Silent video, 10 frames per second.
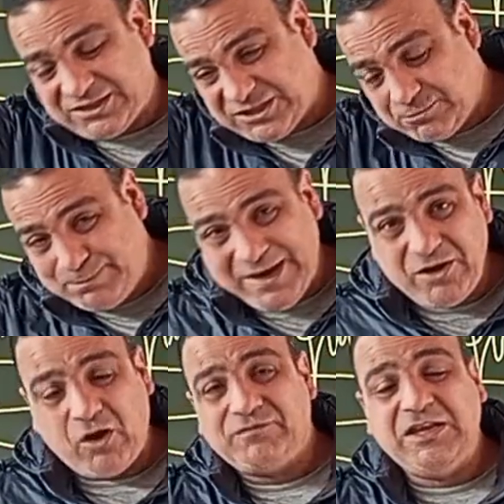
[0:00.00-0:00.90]
the
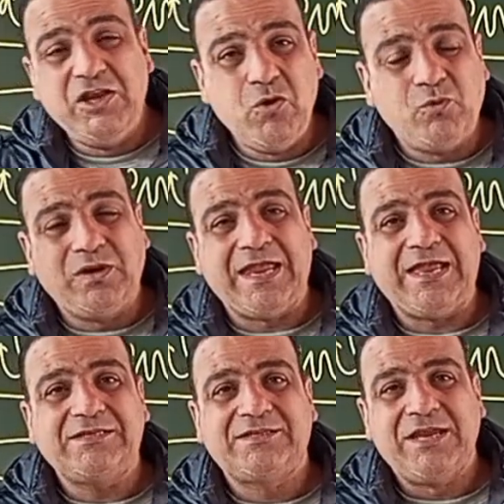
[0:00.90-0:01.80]
spin of the
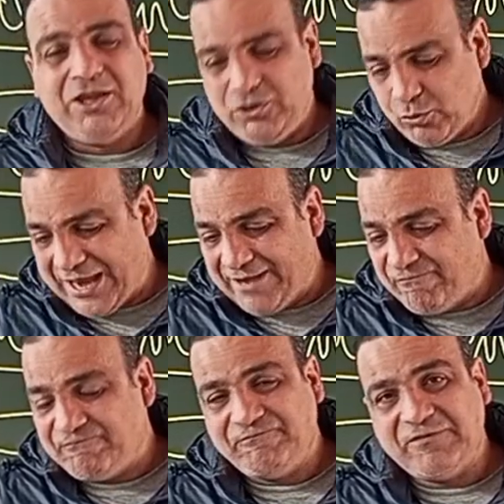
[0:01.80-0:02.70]
nucleus, you
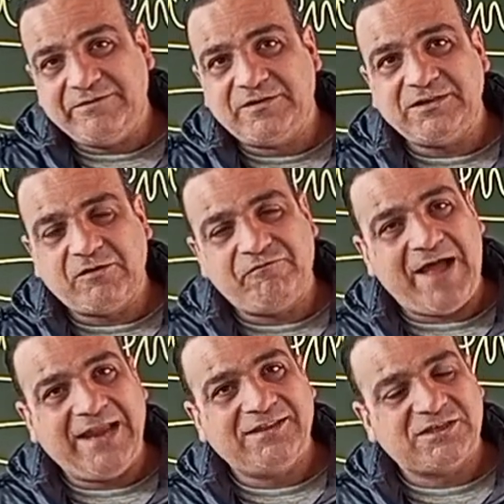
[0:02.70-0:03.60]
can further
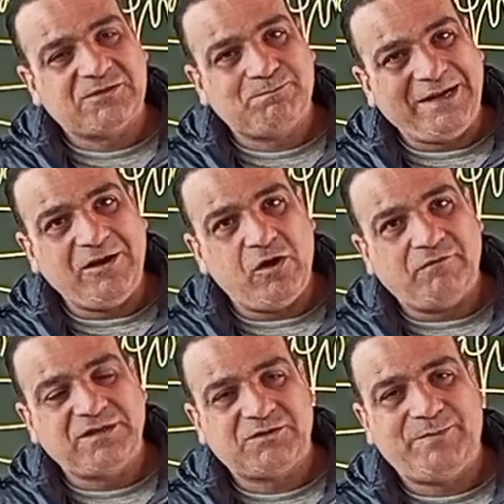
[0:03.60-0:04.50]
find the splitting
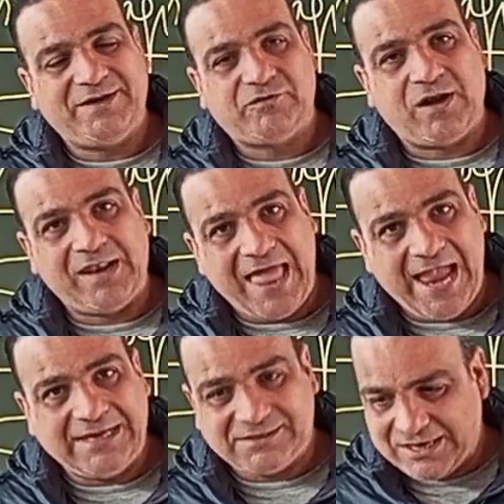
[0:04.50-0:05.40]
of the spectral
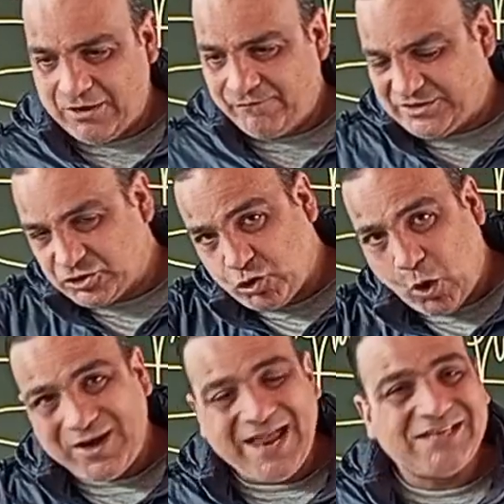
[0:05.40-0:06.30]
lines, which is
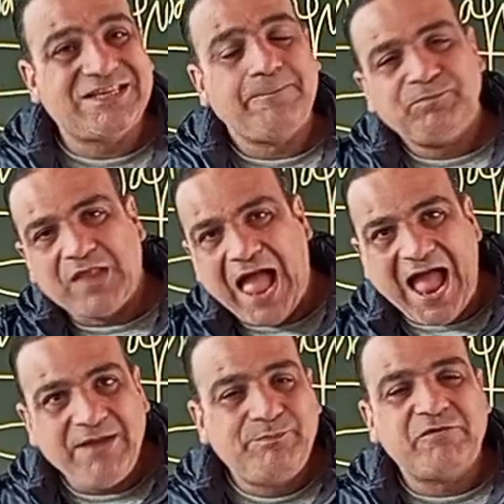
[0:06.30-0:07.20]
called as
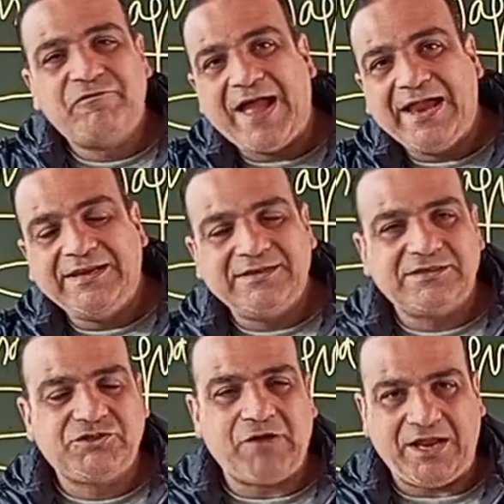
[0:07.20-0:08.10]

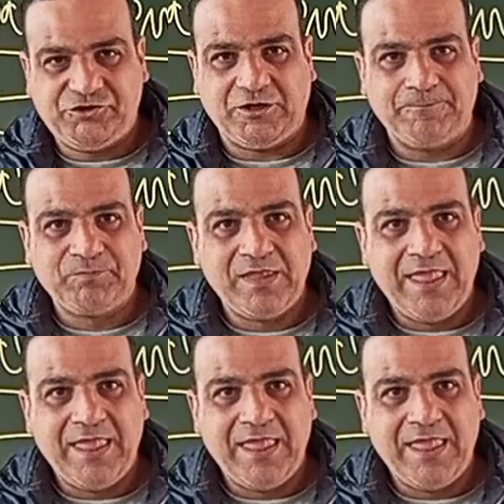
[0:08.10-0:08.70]
hyperfine structure.